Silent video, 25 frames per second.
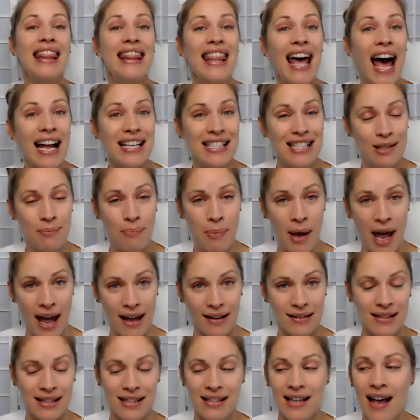That
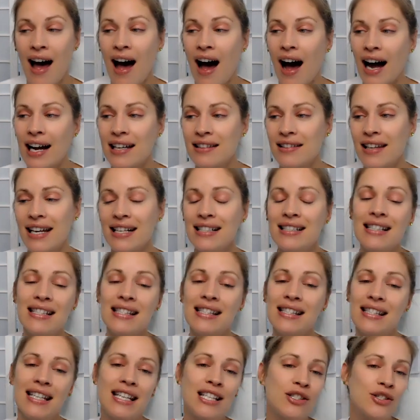depends. I like to
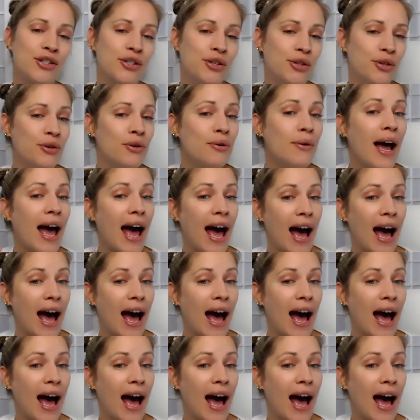see two